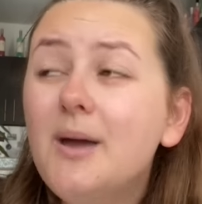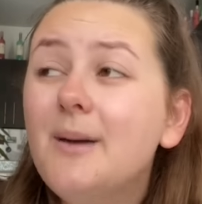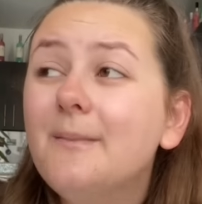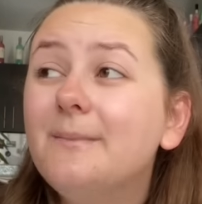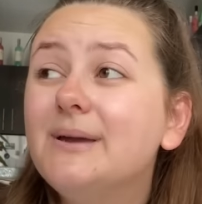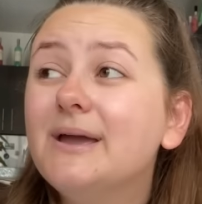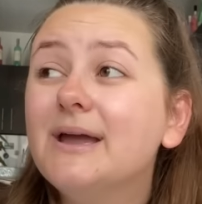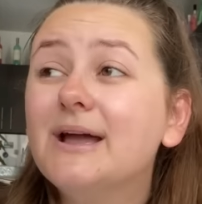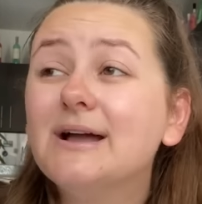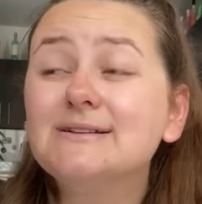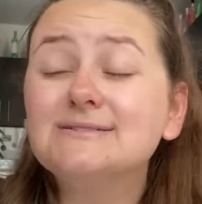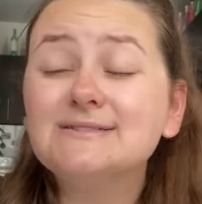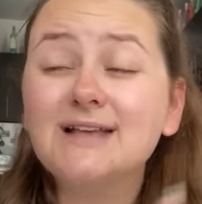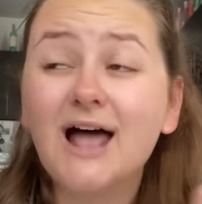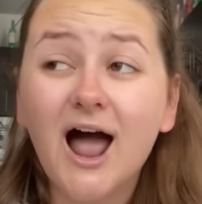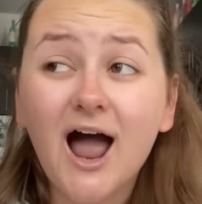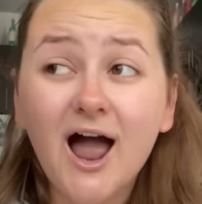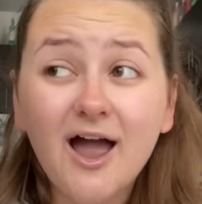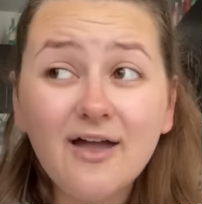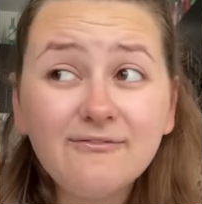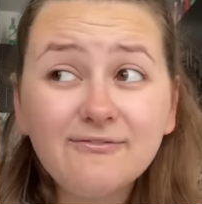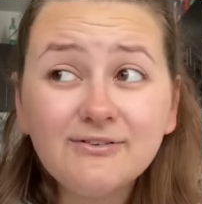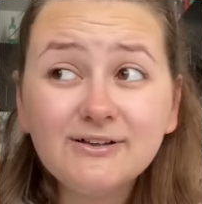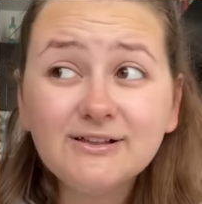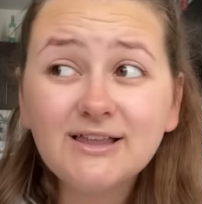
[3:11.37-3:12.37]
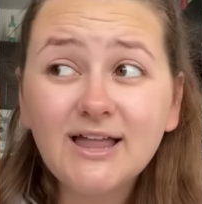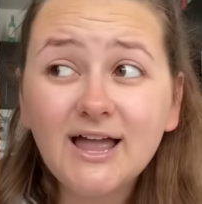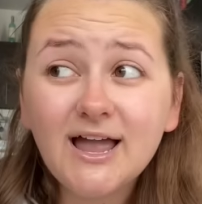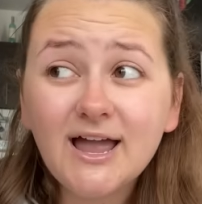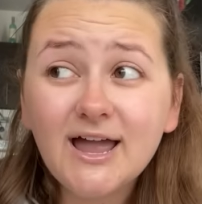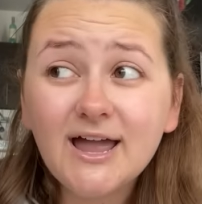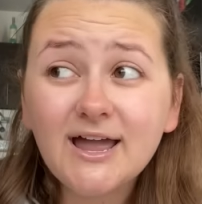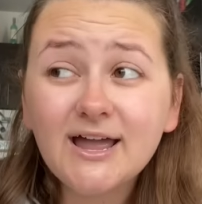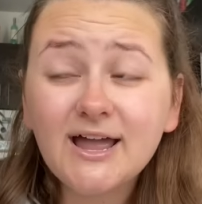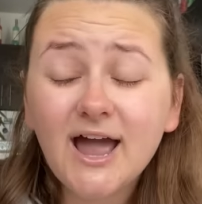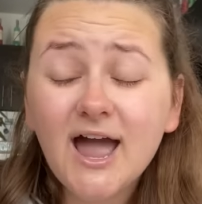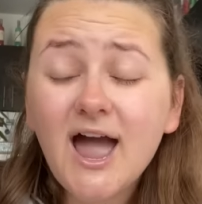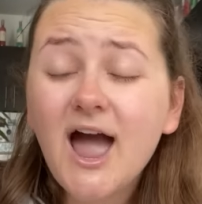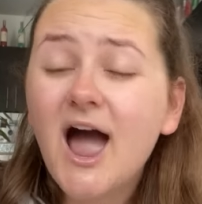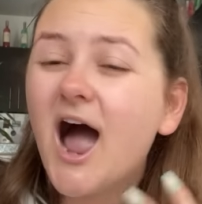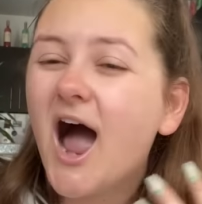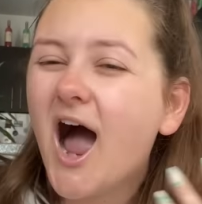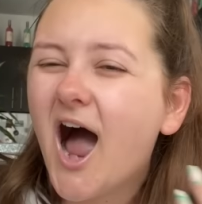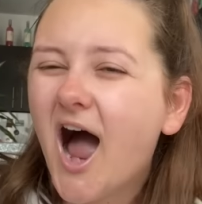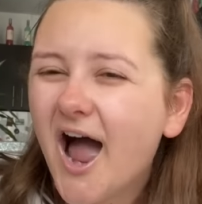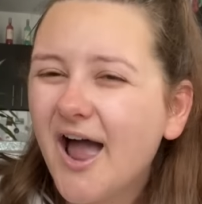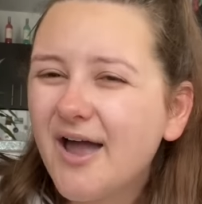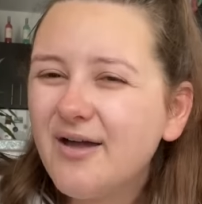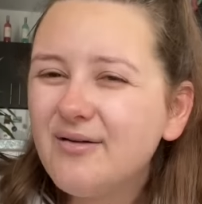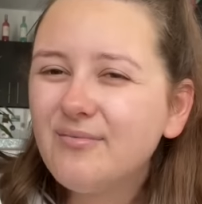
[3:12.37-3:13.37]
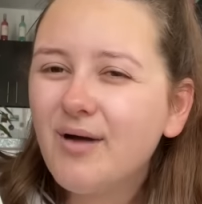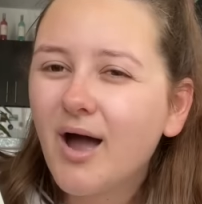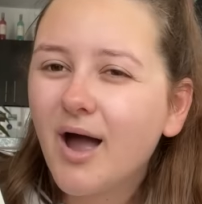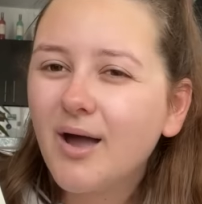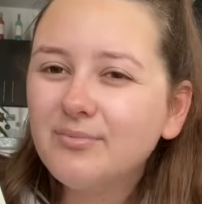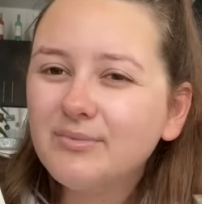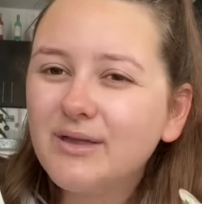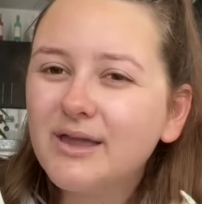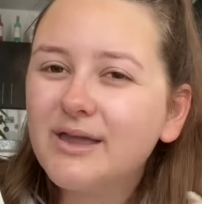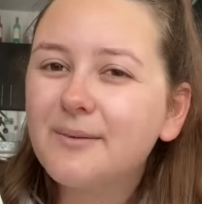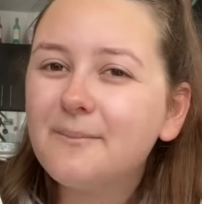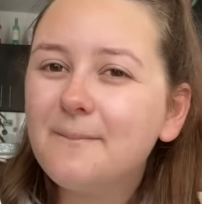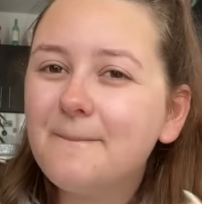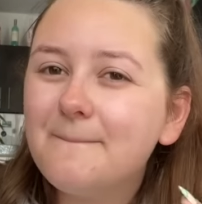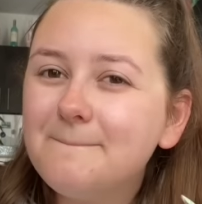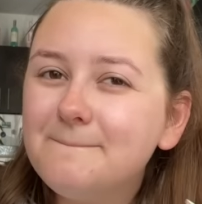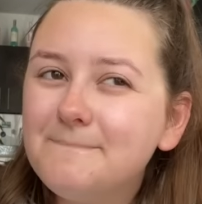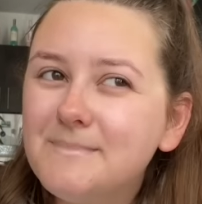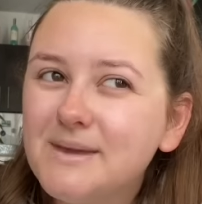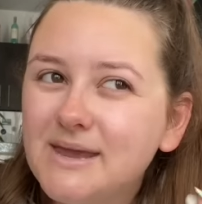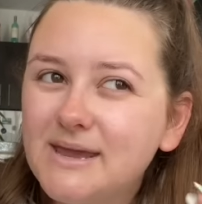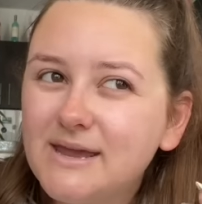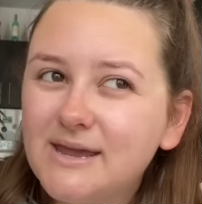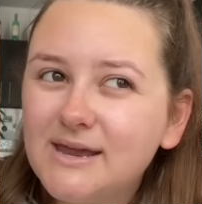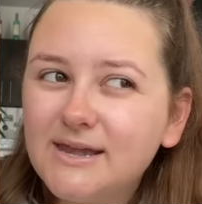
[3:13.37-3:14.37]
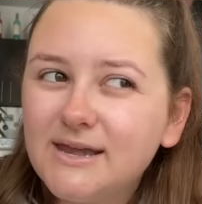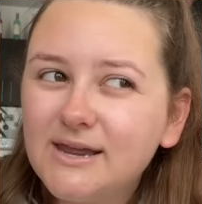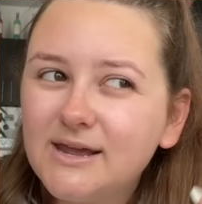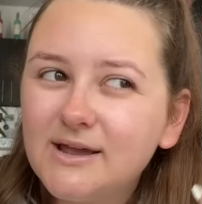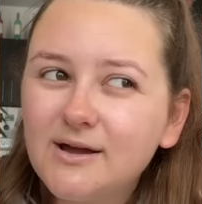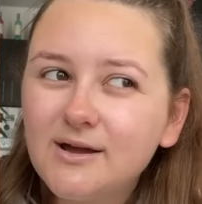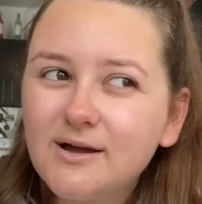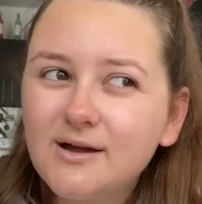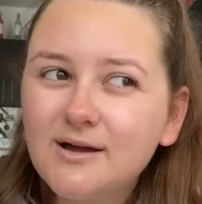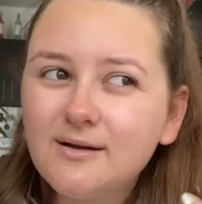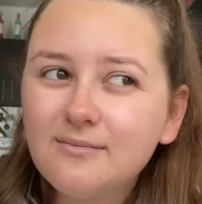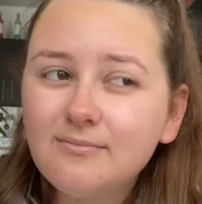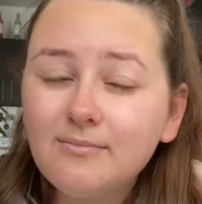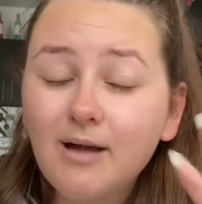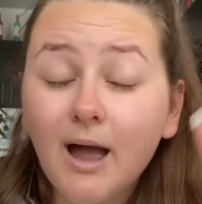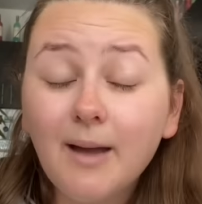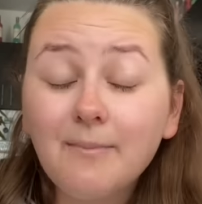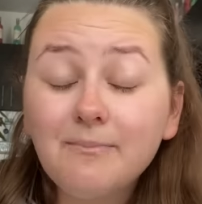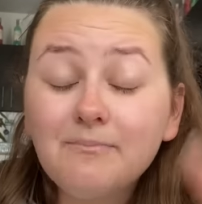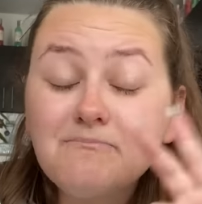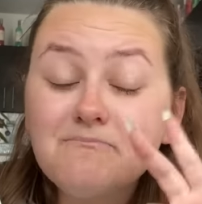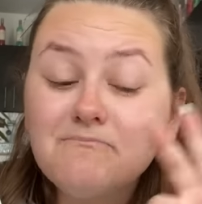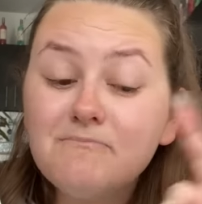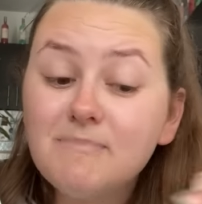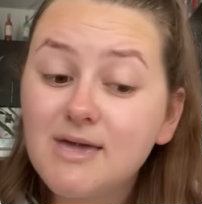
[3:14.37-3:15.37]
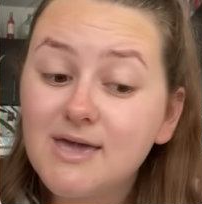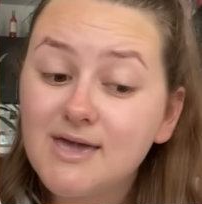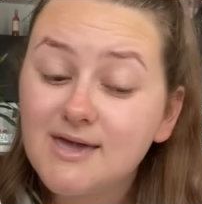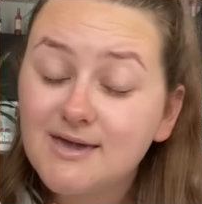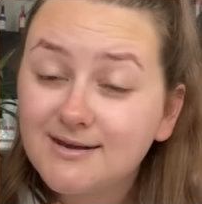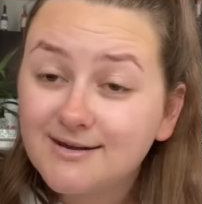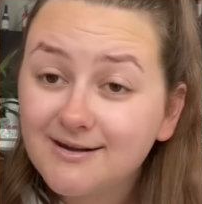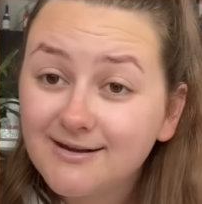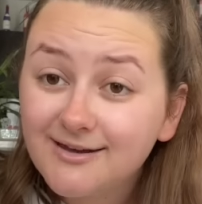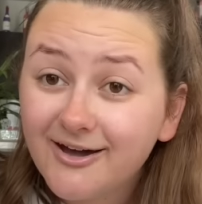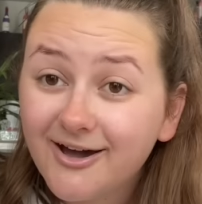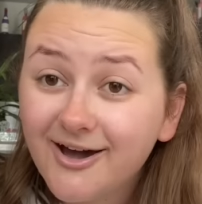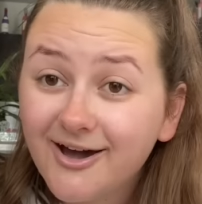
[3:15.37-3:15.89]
Because I feel like I'm like medium, I'm mid